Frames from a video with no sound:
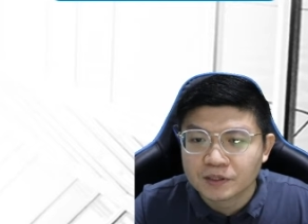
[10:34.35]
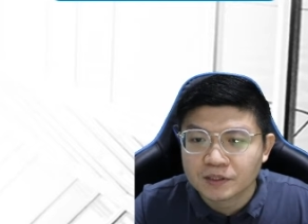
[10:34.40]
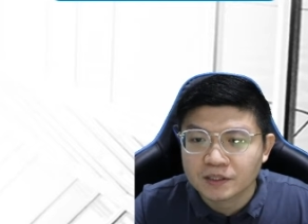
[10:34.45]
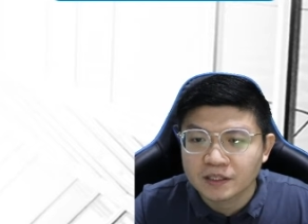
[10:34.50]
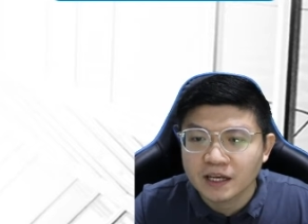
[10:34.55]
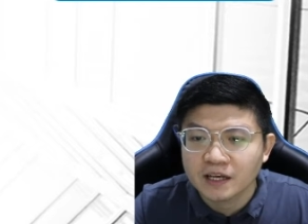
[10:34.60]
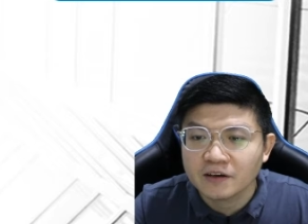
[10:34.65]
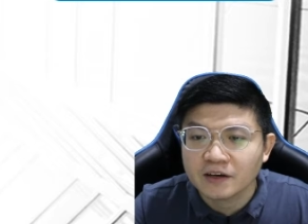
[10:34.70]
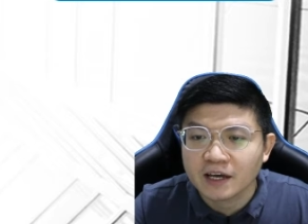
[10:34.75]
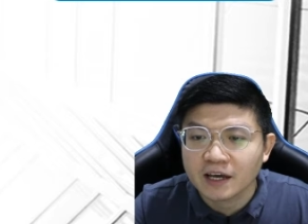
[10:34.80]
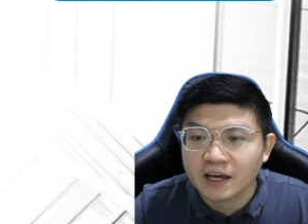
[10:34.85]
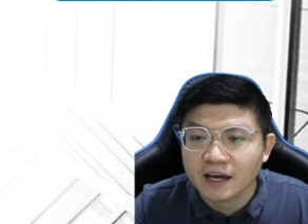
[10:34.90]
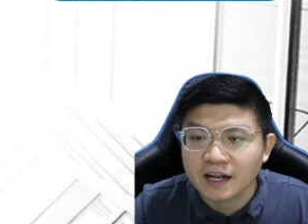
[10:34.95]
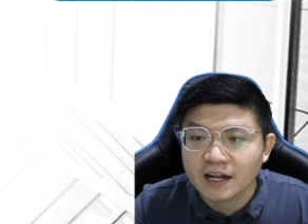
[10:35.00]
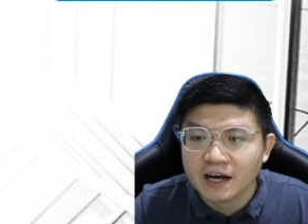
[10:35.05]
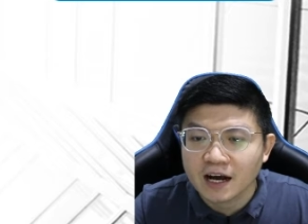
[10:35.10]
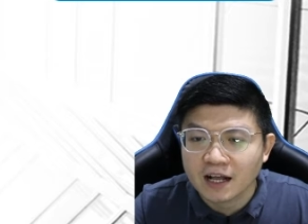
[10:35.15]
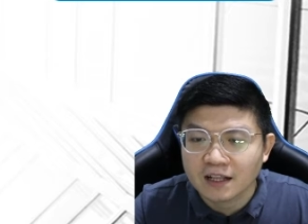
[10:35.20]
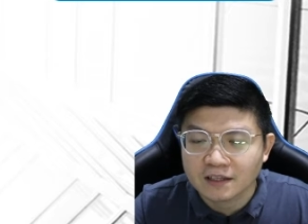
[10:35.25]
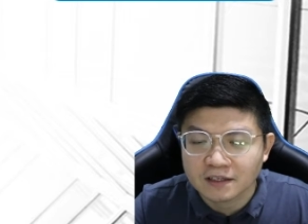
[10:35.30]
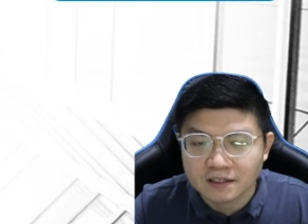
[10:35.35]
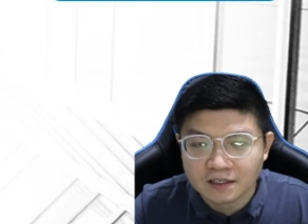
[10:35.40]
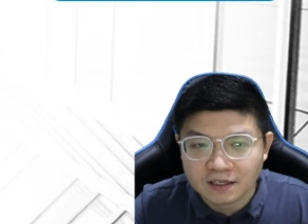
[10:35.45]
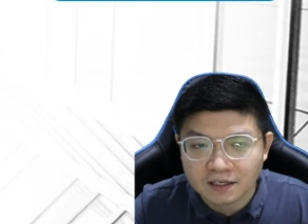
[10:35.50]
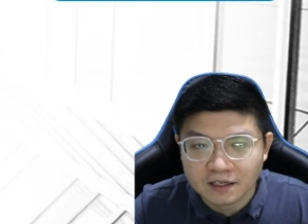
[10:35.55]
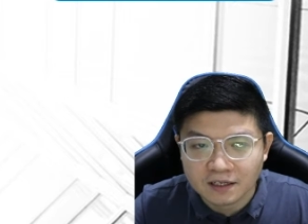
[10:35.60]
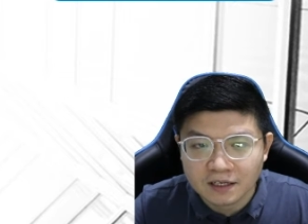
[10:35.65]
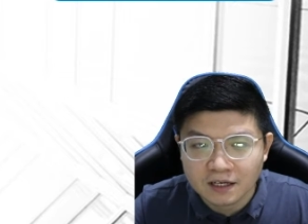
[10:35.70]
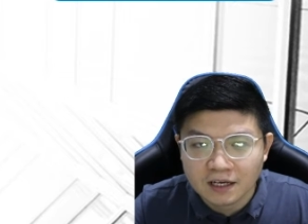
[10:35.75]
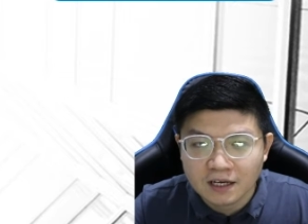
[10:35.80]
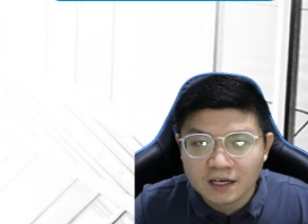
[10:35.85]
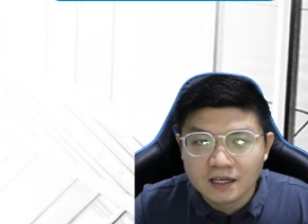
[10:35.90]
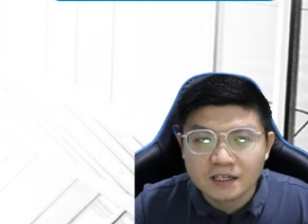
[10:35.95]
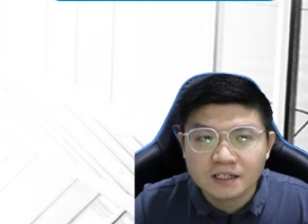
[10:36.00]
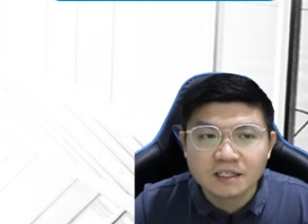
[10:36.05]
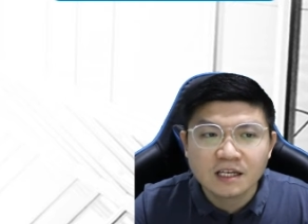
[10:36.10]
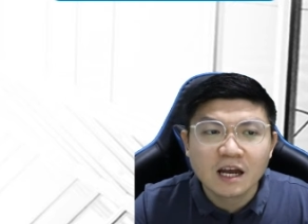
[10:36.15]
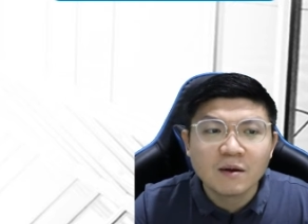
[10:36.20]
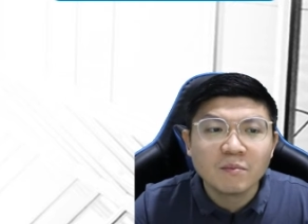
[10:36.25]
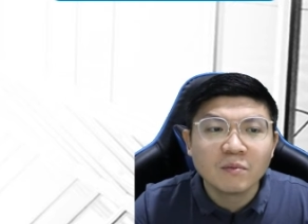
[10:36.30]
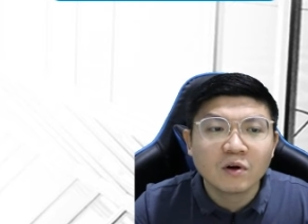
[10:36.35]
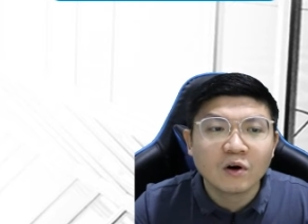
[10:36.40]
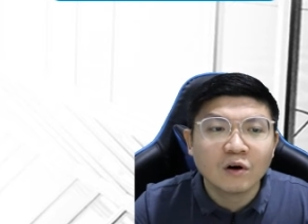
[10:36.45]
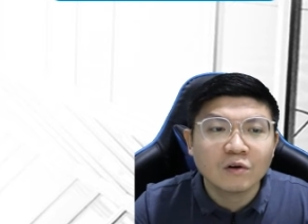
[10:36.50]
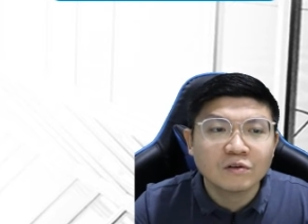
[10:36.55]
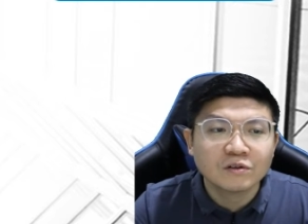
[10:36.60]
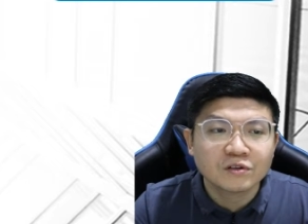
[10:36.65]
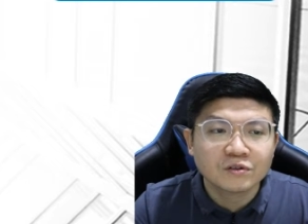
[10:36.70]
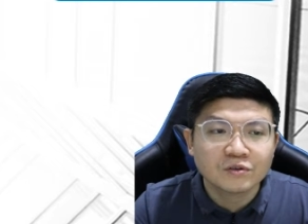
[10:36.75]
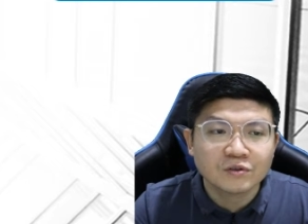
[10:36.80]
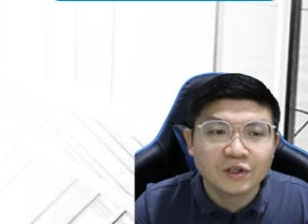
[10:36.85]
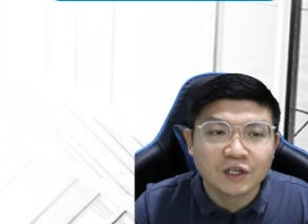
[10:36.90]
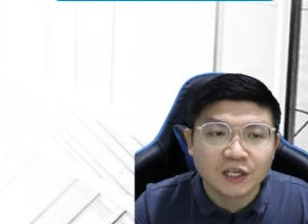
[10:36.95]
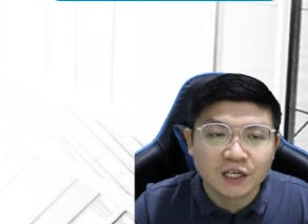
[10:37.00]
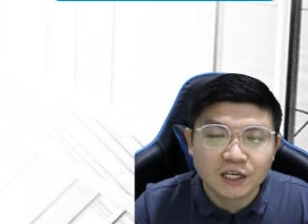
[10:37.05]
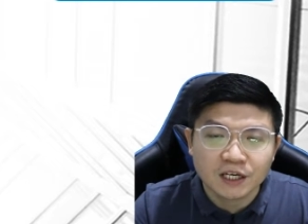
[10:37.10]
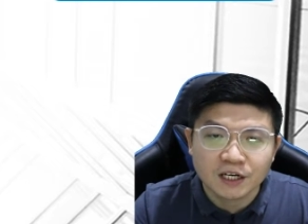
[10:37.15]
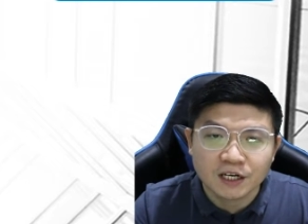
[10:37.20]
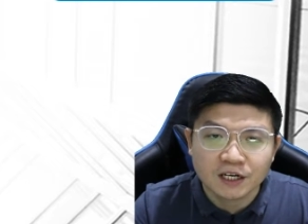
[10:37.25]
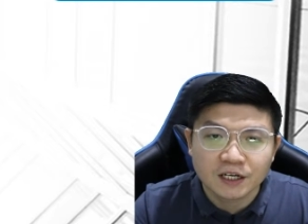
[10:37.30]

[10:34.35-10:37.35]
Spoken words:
Then you can get the answer. Same goes to here.